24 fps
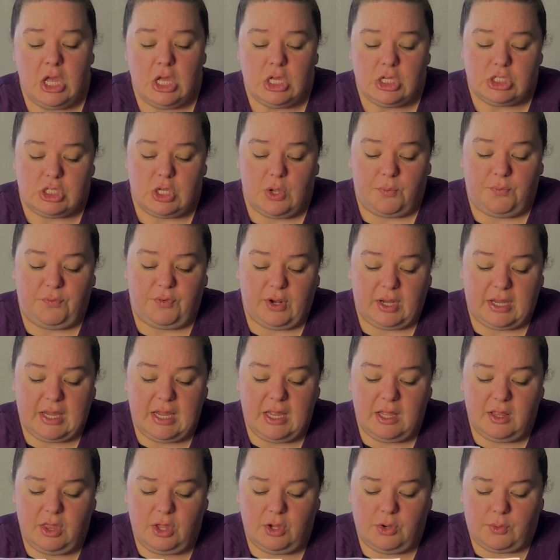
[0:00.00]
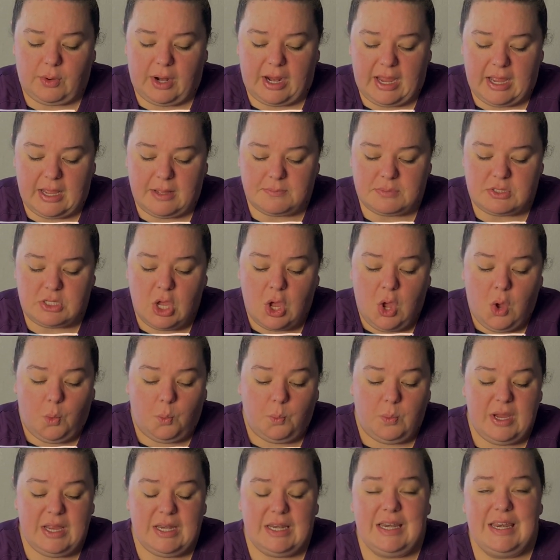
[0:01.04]
So for kilograms,
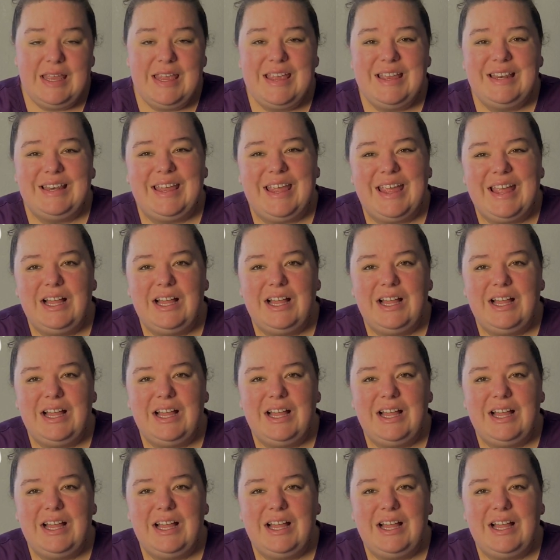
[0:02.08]
we need